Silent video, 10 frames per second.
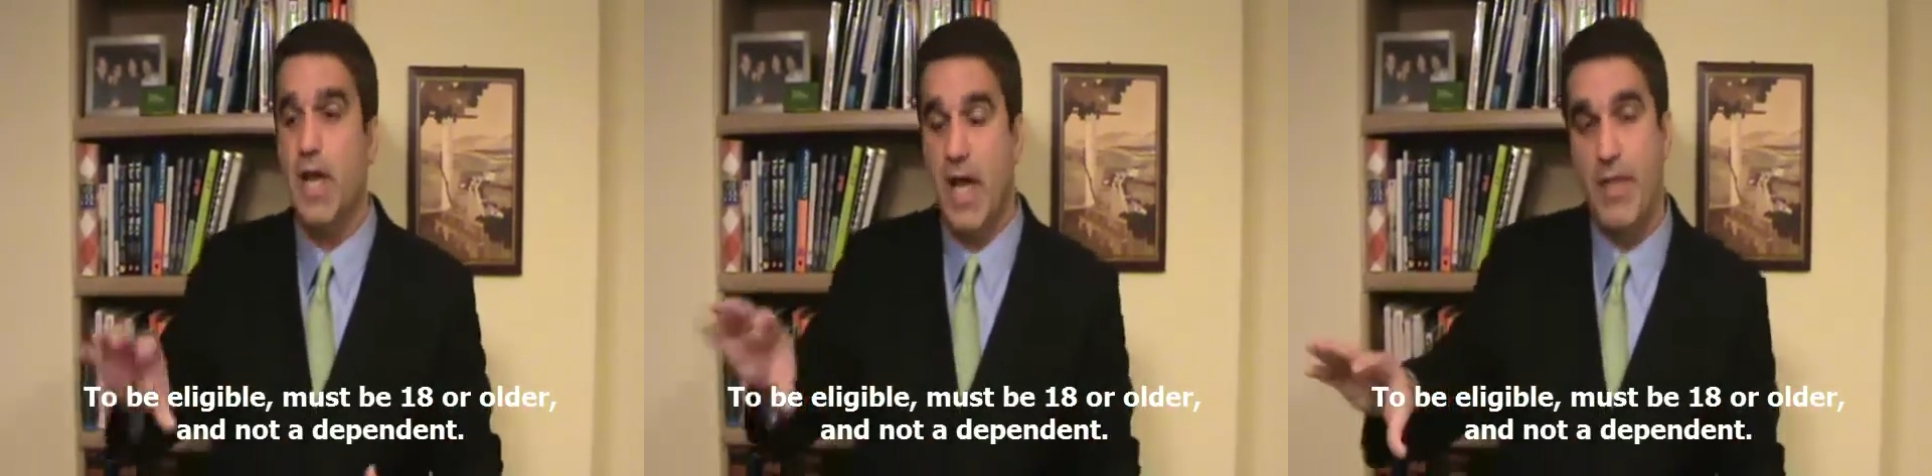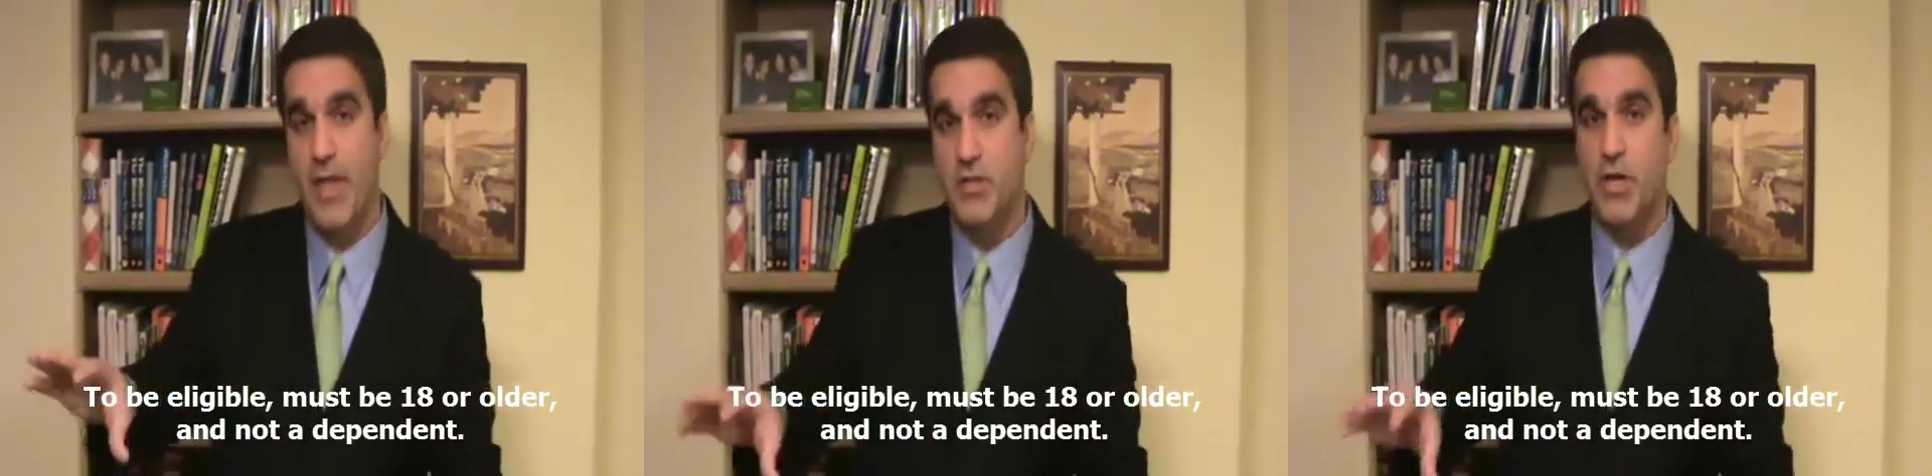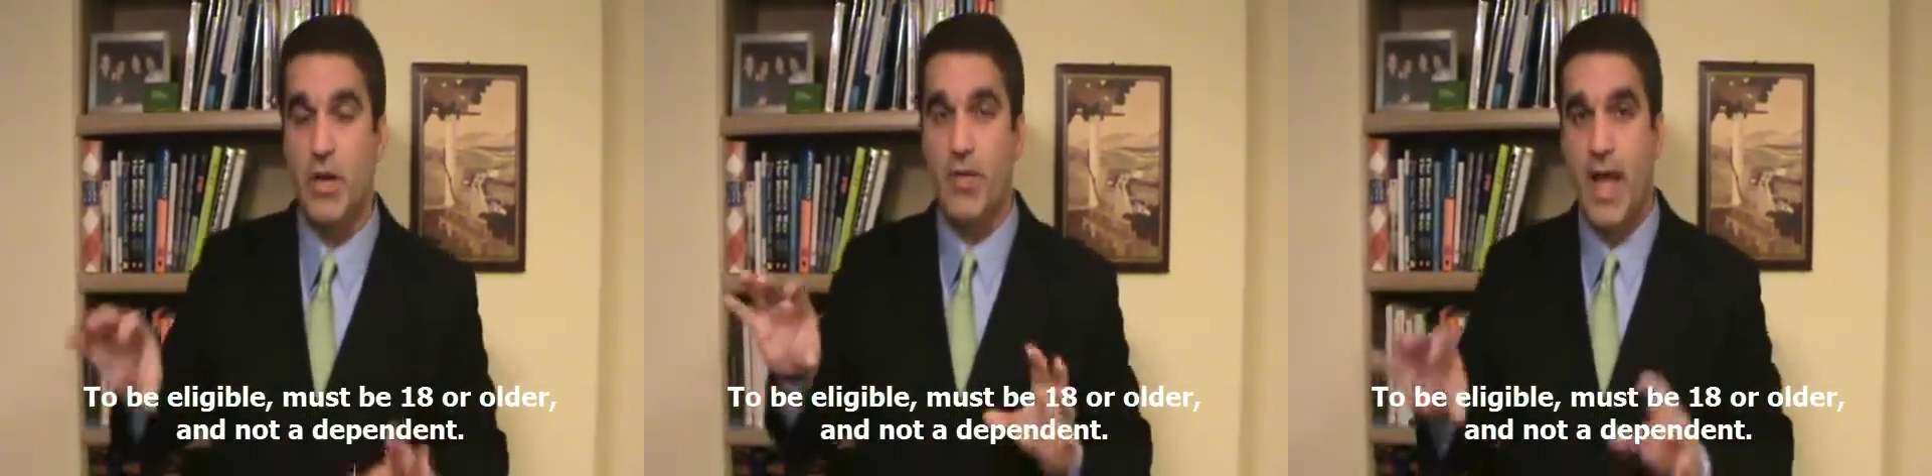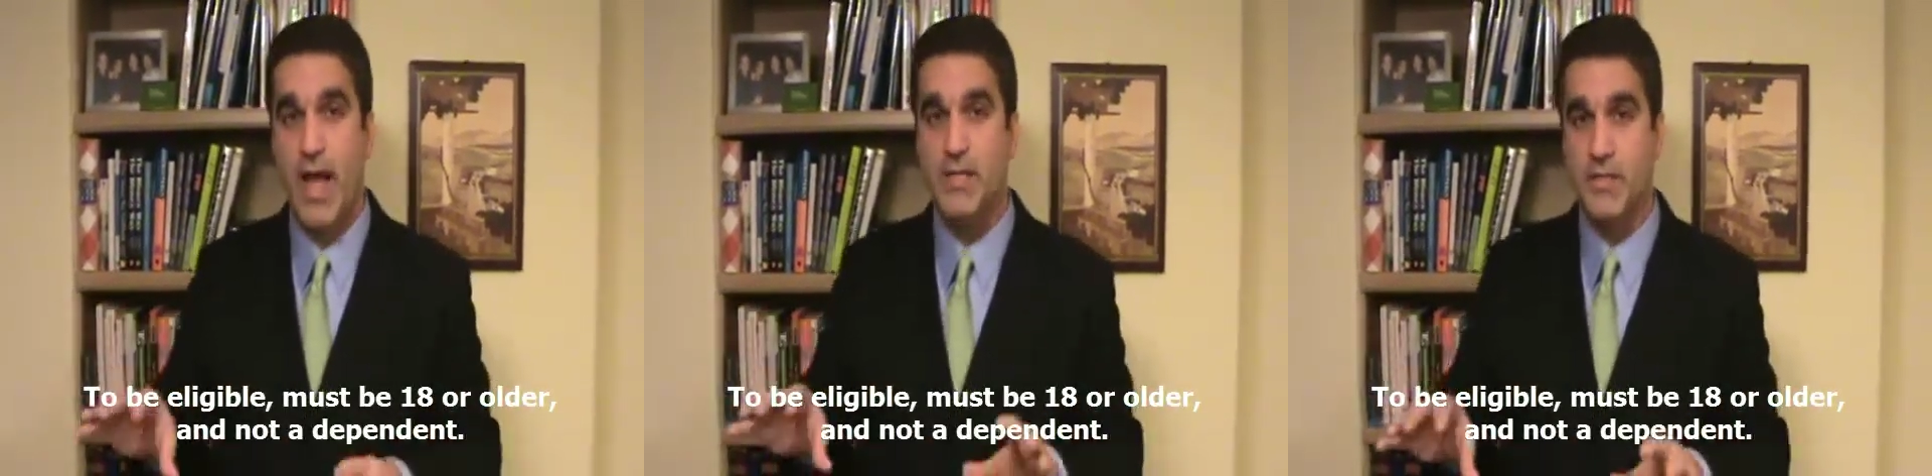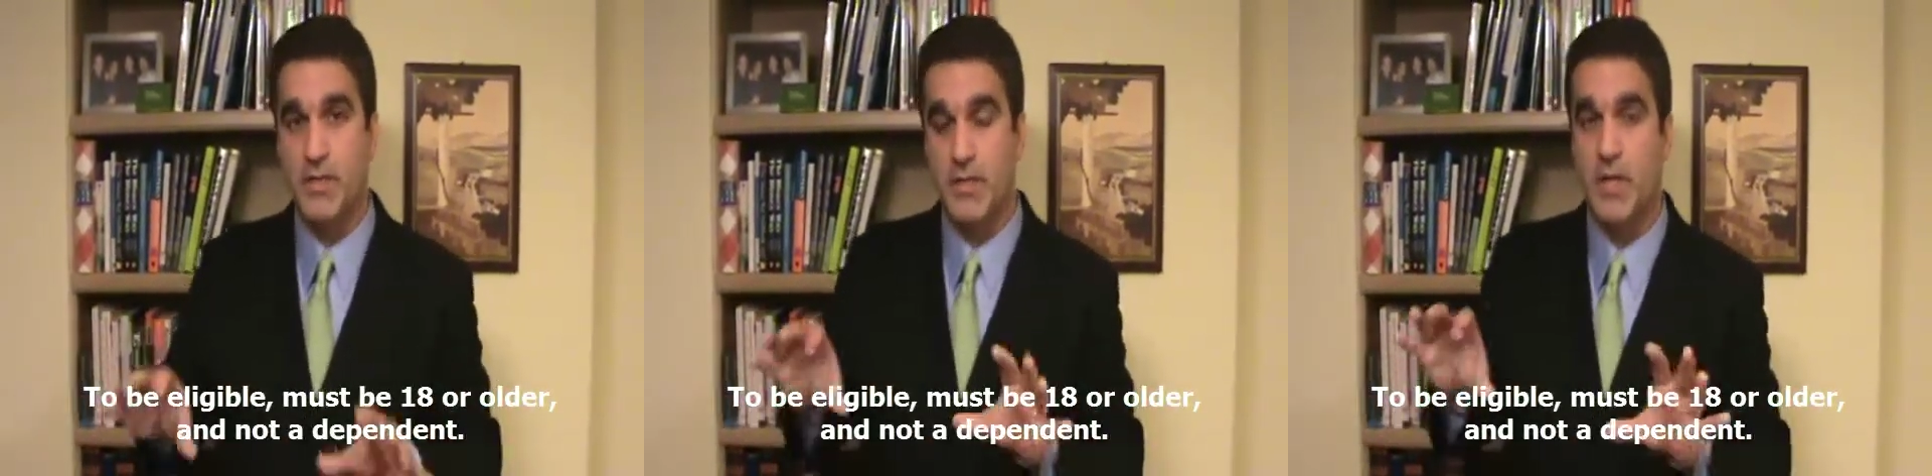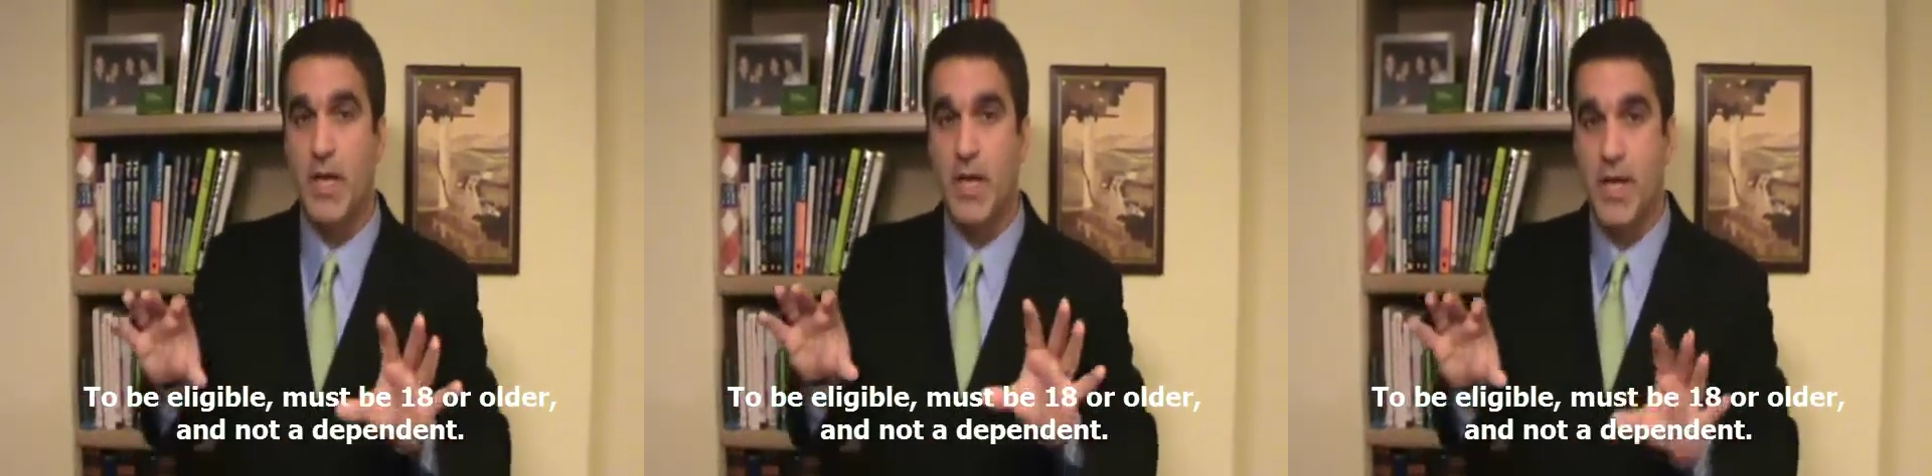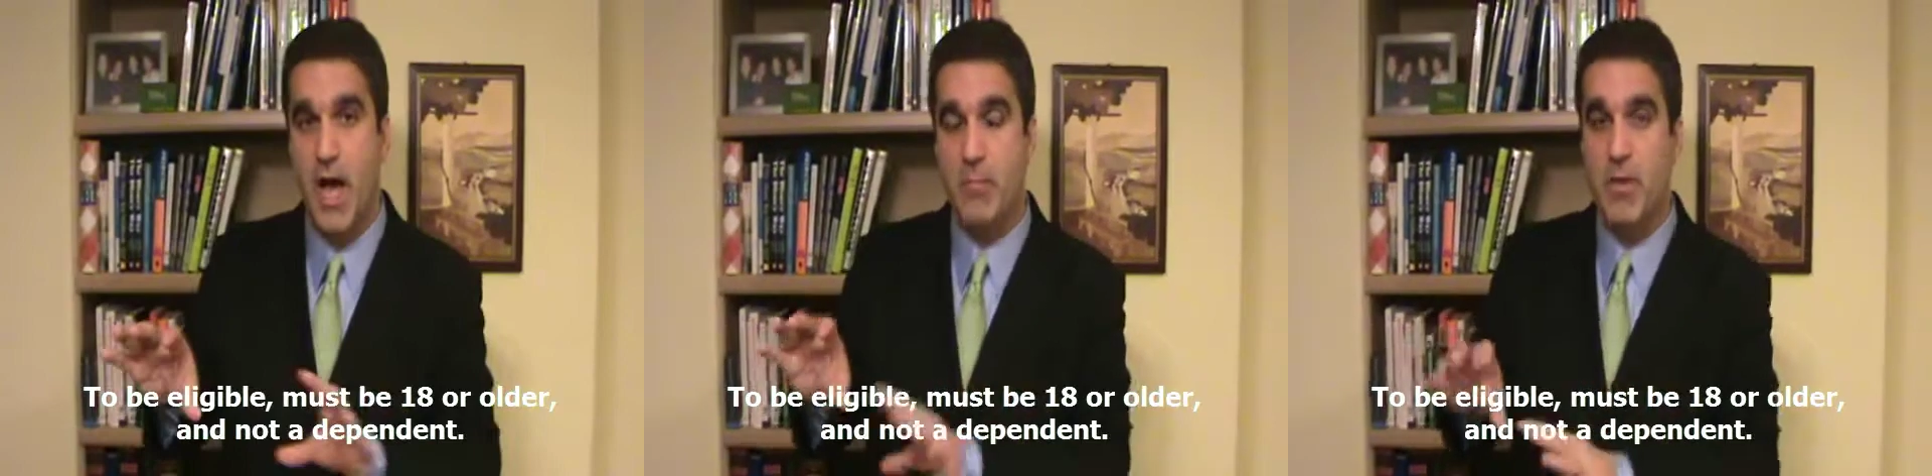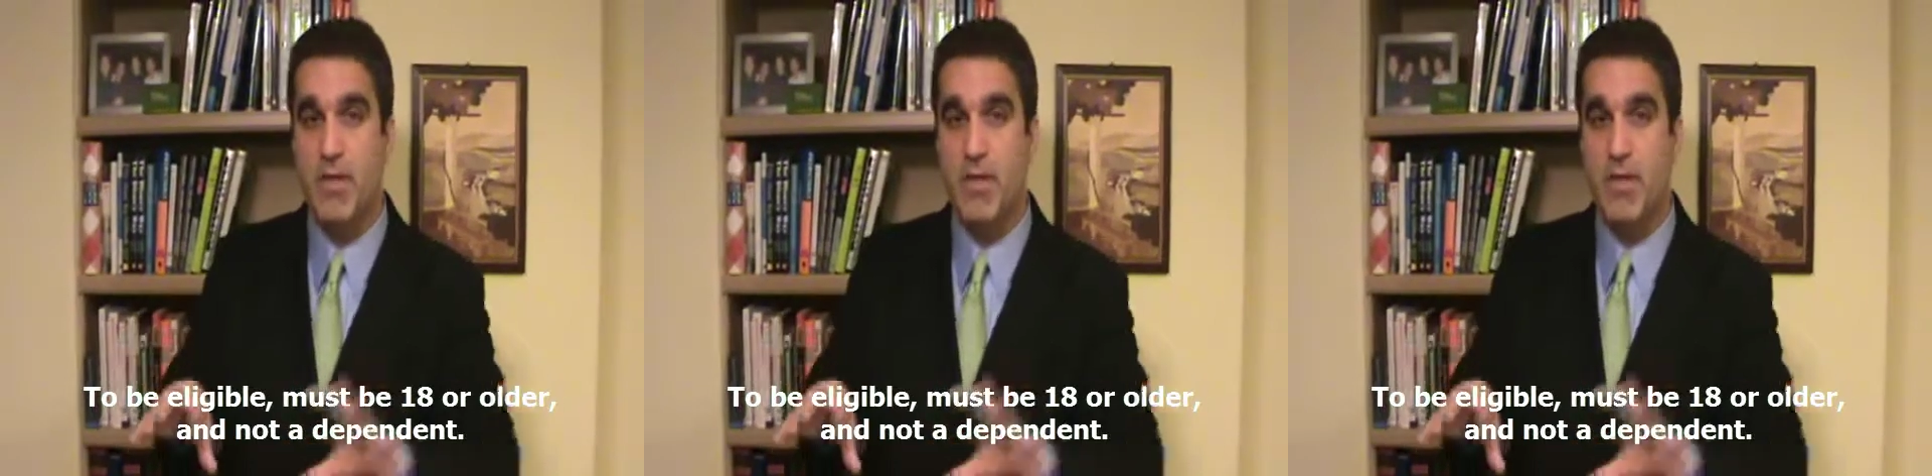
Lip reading: and that child has to not